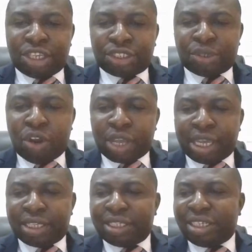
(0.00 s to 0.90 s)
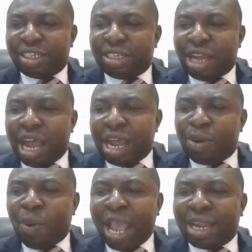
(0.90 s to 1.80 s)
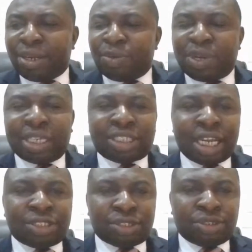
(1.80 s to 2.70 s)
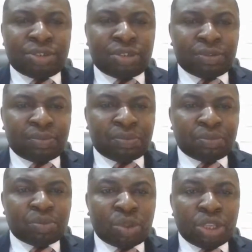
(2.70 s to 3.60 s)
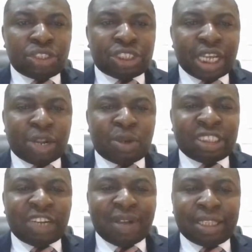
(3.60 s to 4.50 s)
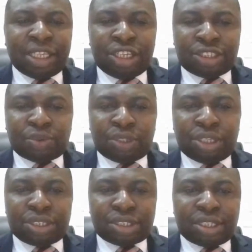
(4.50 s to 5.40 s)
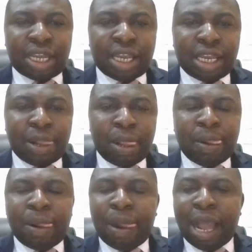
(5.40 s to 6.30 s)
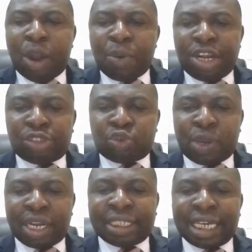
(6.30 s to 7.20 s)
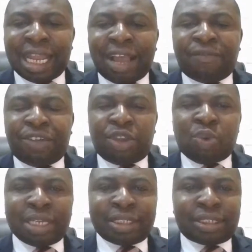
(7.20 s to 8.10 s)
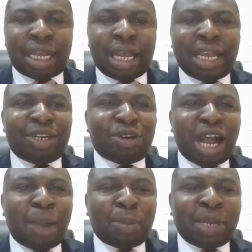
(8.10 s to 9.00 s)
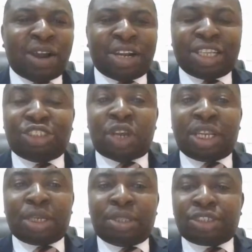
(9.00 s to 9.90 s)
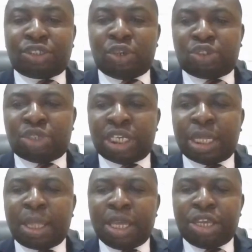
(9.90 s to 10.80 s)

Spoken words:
issue. Okay. While we are trying to check whatever the issue is there, we need to quickly tell our viewers, I know our people are already joining the show today.